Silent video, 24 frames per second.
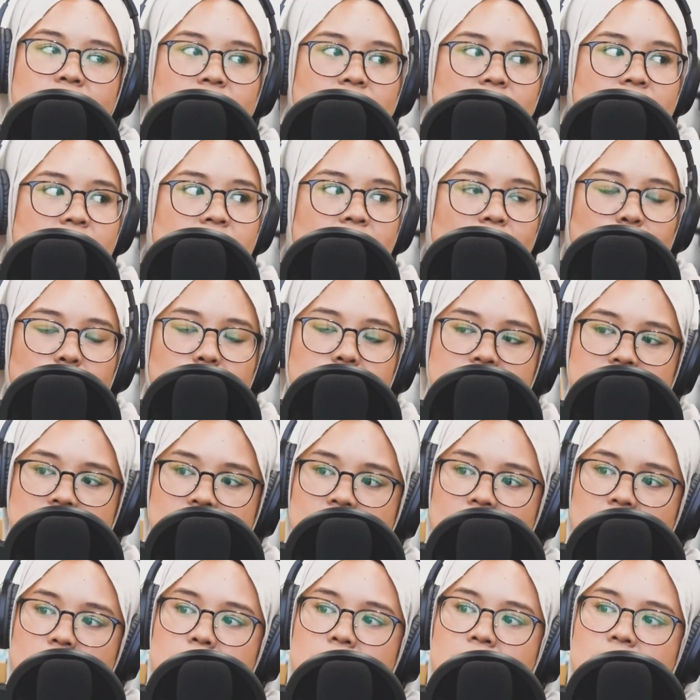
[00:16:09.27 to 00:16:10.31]
there will be a
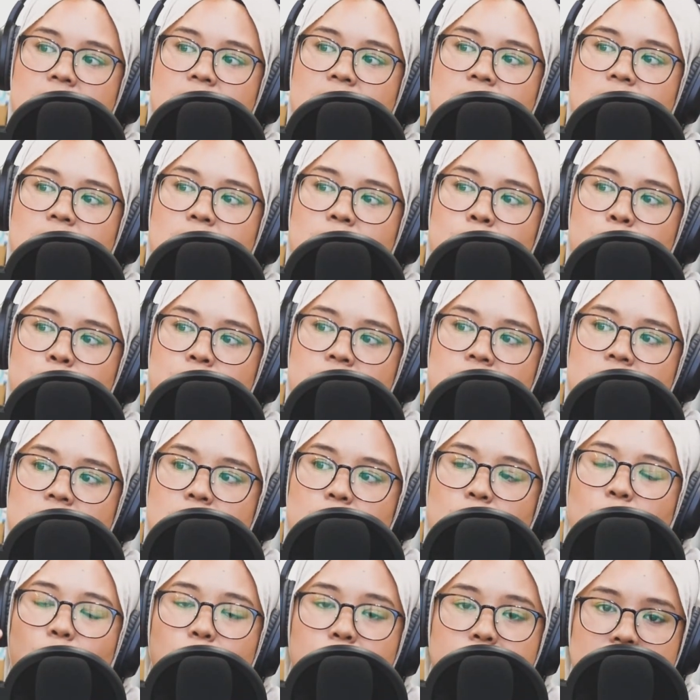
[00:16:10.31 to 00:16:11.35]
time that we
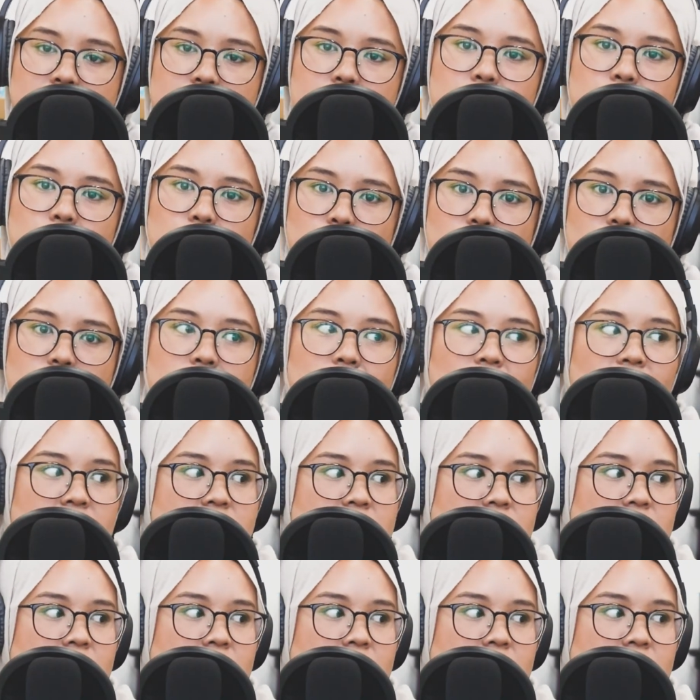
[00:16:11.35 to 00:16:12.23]
won't be able to go to the mosque.